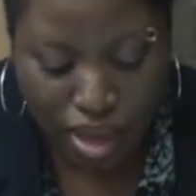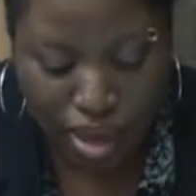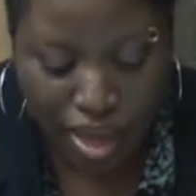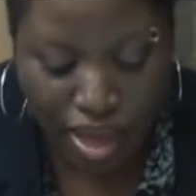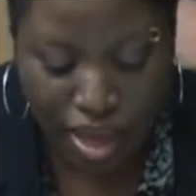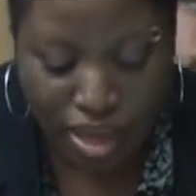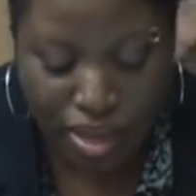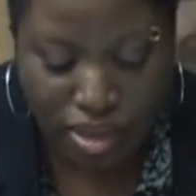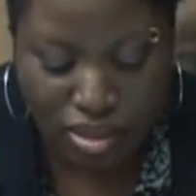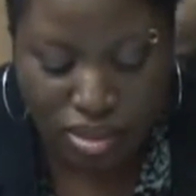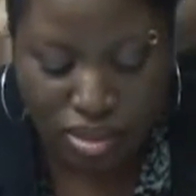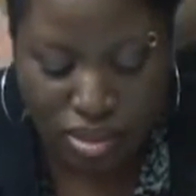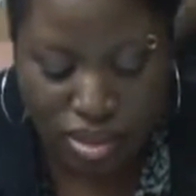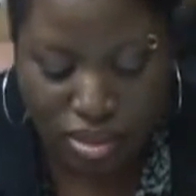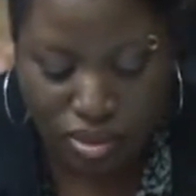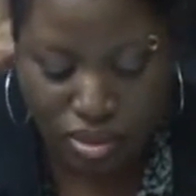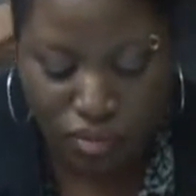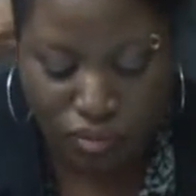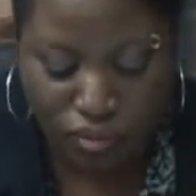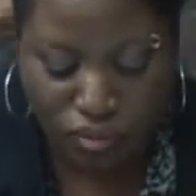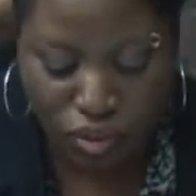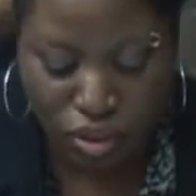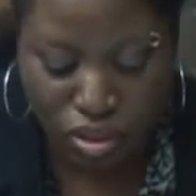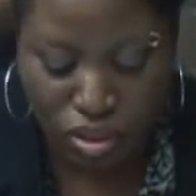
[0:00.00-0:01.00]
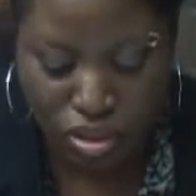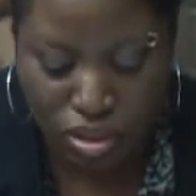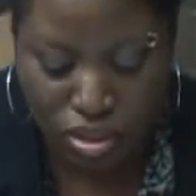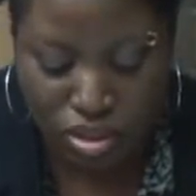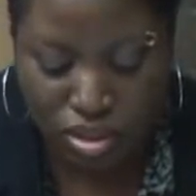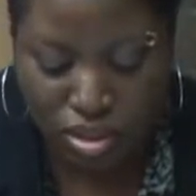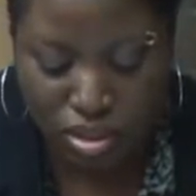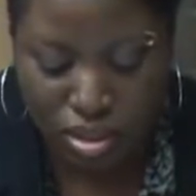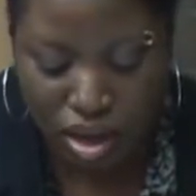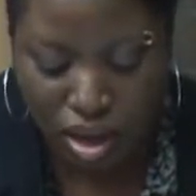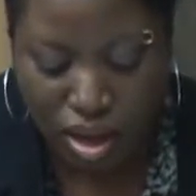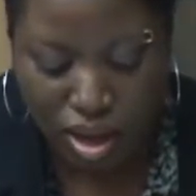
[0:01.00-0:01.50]
And the
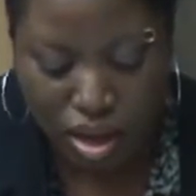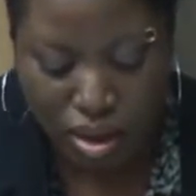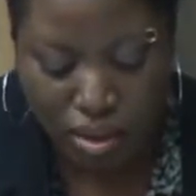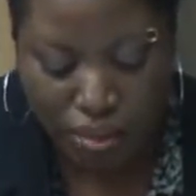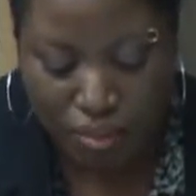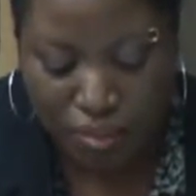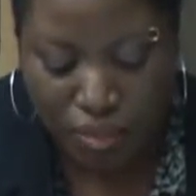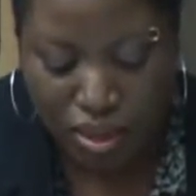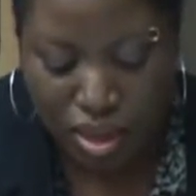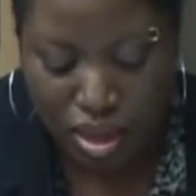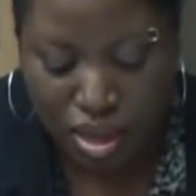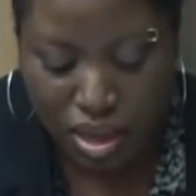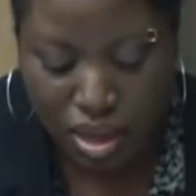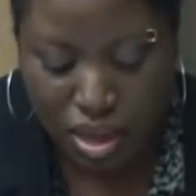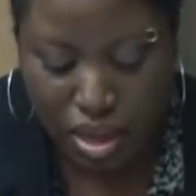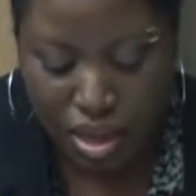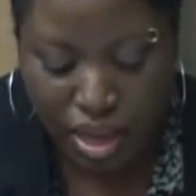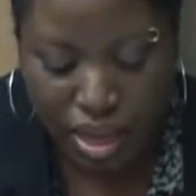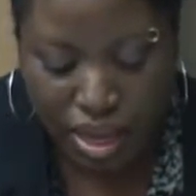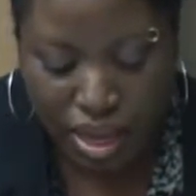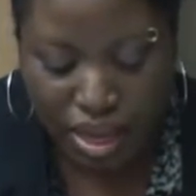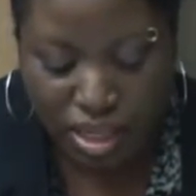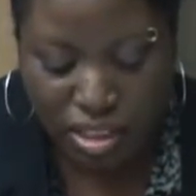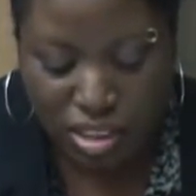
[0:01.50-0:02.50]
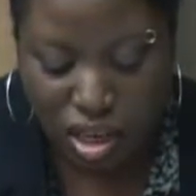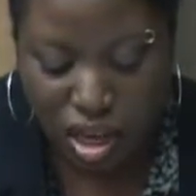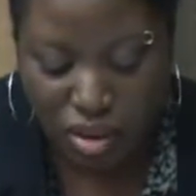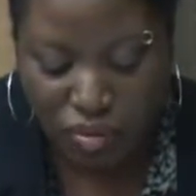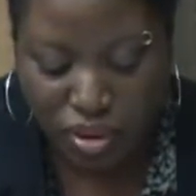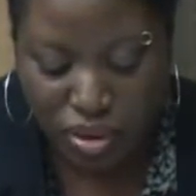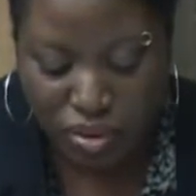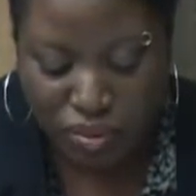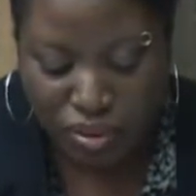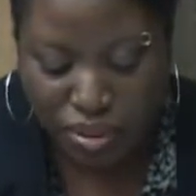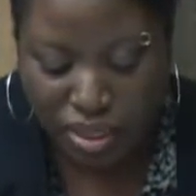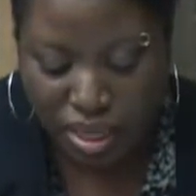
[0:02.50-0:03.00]
first
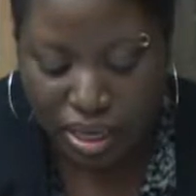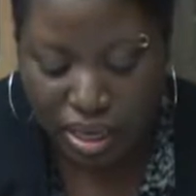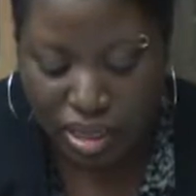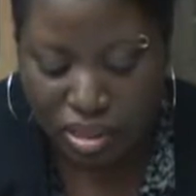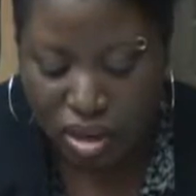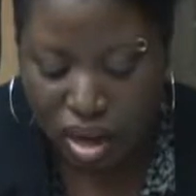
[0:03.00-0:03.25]
HIV-related